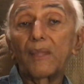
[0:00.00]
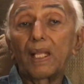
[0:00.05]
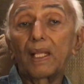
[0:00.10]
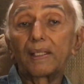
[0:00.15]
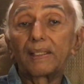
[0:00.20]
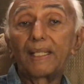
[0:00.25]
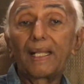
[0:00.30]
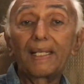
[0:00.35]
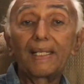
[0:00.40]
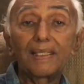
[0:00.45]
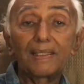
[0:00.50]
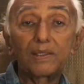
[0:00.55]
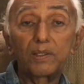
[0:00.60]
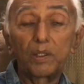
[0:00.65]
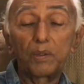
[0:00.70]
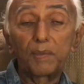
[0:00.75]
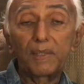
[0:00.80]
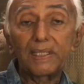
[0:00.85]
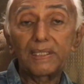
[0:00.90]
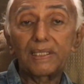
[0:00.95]
That is,
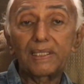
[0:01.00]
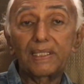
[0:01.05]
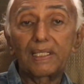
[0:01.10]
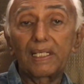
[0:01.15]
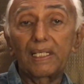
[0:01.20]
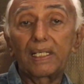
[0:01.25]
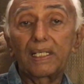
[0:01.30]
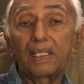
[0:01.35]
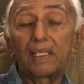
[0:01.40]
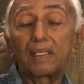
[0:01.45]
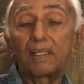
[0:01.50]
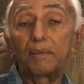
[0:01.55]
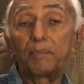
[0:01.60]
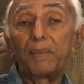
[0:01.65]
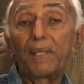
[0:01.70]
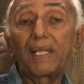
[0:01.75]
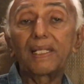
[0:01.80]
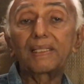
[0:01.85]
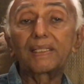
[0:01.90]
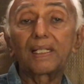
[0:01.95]
you must
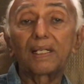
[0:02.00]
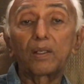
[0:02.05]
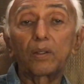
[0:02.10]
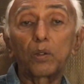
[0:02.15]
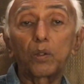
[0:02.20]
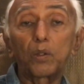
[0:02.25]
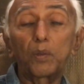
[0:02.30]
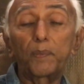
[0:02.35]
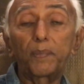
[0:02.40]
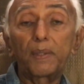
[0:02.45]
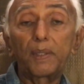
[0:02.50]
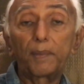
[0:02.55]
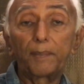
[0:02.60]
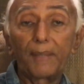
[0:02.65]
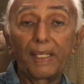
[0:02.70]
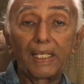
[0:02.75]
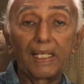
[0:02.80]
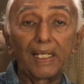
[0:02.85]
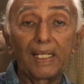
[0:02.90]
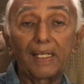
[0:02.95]
make the group
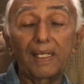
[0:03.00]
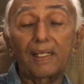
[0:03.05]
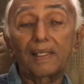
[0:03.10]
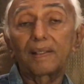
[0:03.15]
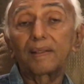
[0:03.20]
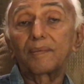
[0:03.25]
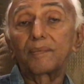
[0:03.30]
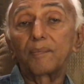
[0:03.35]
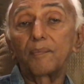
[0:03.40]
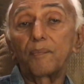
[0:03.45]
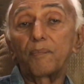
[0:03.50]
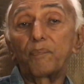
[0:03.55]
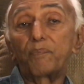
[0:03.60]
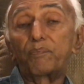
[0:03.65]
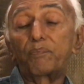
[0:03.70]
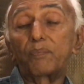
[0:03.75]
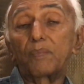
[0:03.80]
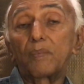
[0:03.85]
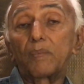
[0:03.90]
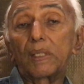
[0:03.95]
bigger
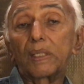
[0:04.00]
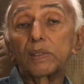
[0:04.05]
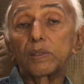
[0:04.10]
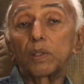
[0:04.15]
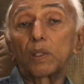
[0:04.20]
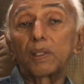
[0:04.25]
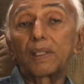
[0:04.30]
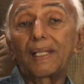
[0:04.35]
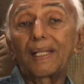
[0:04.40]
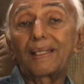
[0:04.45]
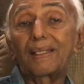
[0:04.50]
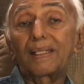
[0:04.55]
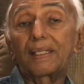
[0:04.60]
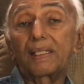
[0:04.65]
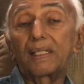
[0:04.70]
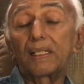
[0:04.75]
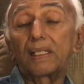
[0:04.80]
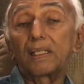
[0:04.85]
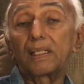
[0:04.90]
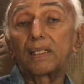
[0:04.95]
so
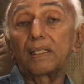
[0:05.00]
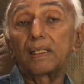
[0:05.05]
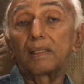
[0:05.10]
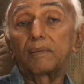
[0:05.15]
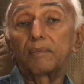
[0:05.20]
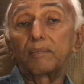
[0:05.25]
that